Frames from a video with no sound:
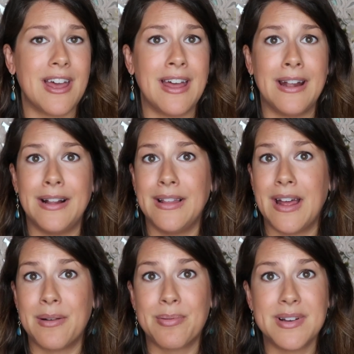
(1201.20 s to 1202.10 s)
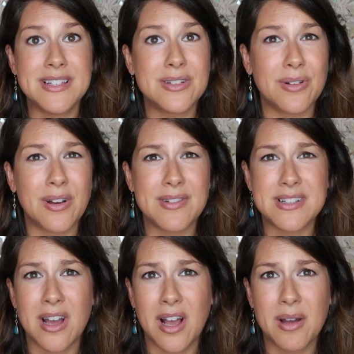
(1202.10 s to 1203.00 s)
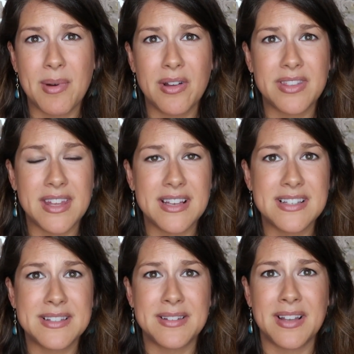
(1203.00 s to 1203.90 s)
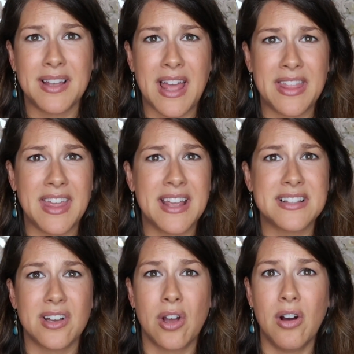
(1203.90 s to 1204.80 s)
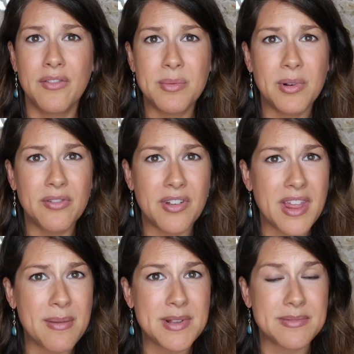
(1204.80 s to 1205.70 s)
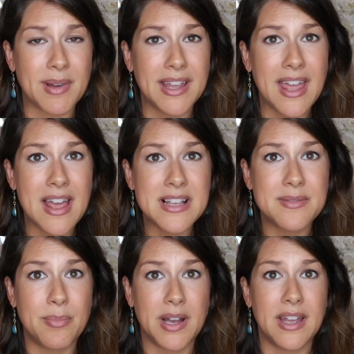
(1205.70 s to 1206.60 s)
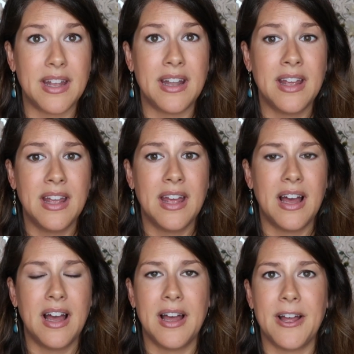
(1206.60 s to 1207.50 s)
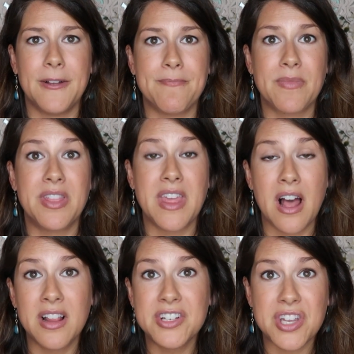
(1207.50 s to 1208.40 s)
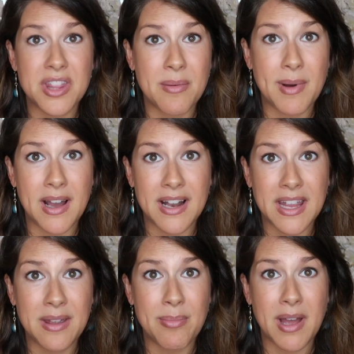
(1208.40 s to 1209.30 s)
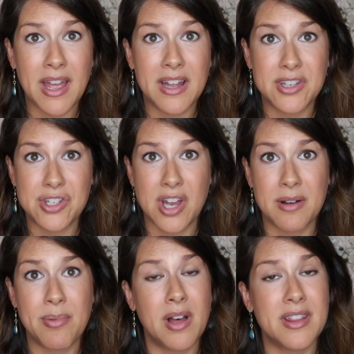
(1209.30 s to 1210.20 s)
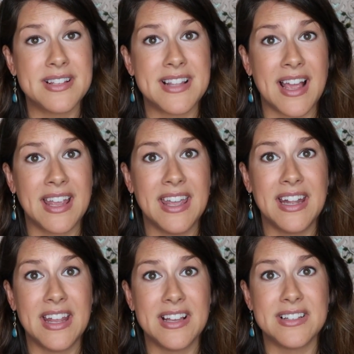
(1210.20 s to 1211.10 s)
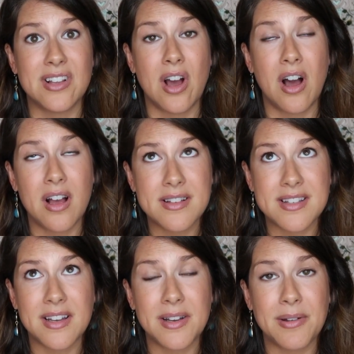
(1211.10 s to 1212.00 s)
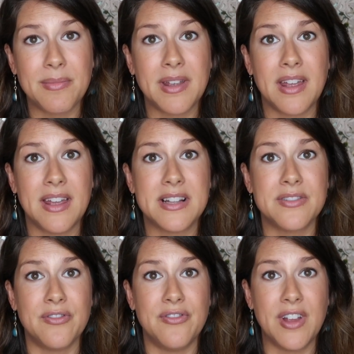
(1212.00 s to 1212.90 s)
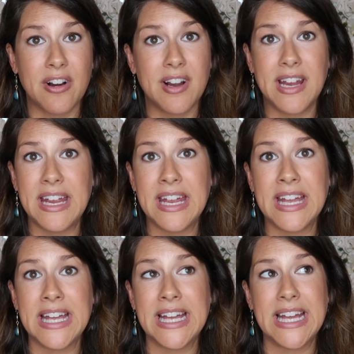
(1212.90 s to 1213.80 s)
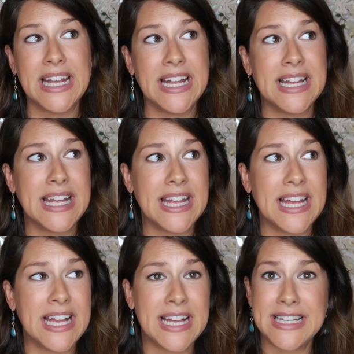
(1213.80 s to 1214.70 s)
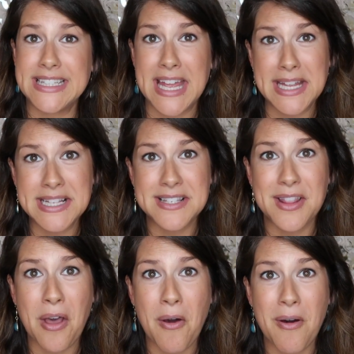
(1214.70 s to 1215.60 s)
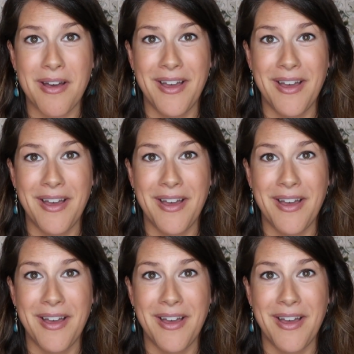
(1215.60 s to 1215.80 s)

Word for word: that a lot of priests don't always talk about this. I think it's uncomfortable for them is my guess, but um, Theology of the Body by John Paul II is awesome. It's very uh, dense though.